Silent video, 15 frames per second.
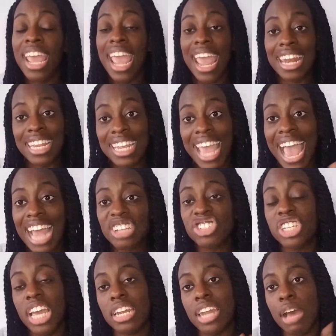And he
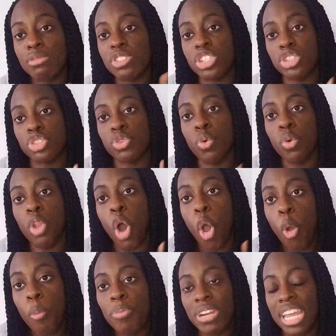actually announced a school
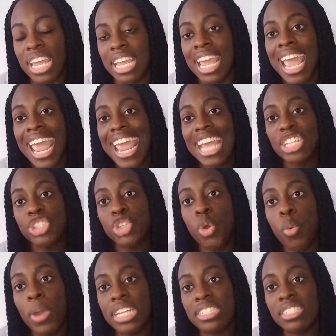opening in
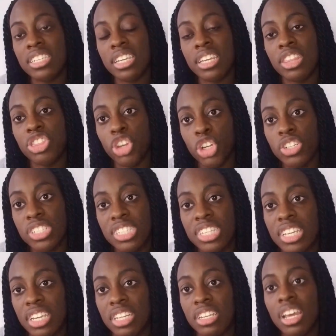
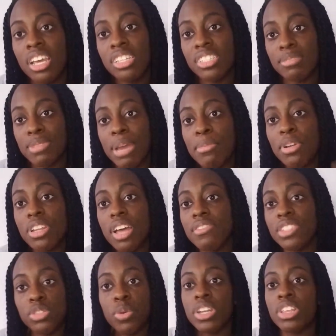2013. September
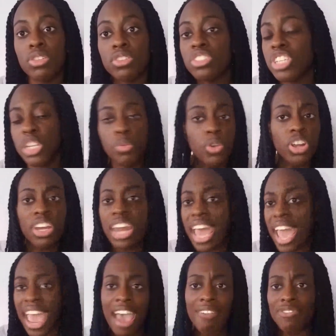11, 2013, we're going to
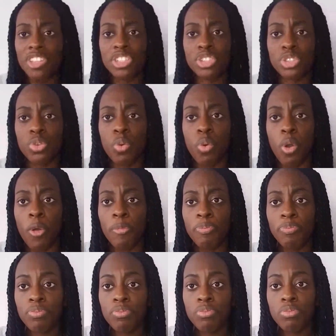have this school.
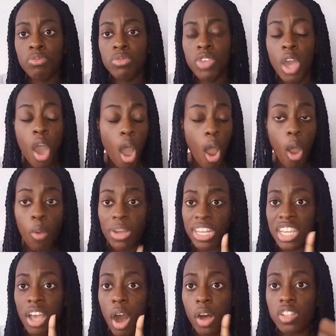Oh, and
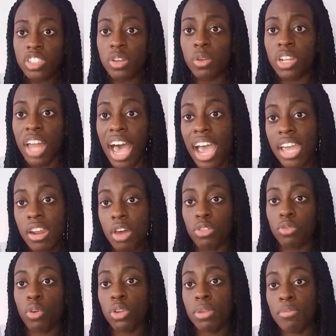he also lied on
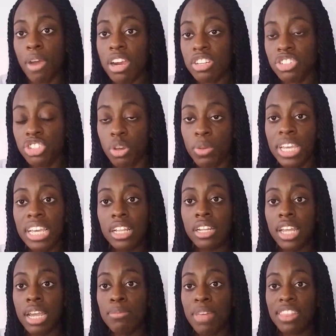the Roland Martin show. He
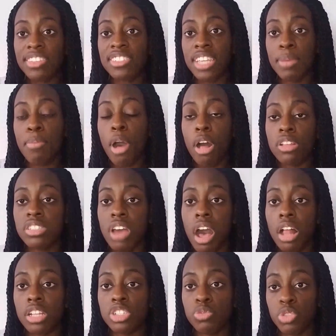claimed that the St. Paul's
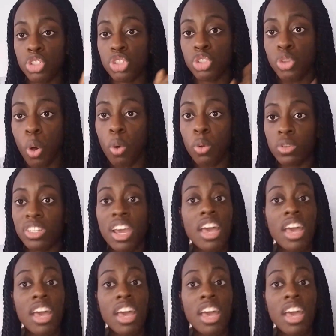College was sold.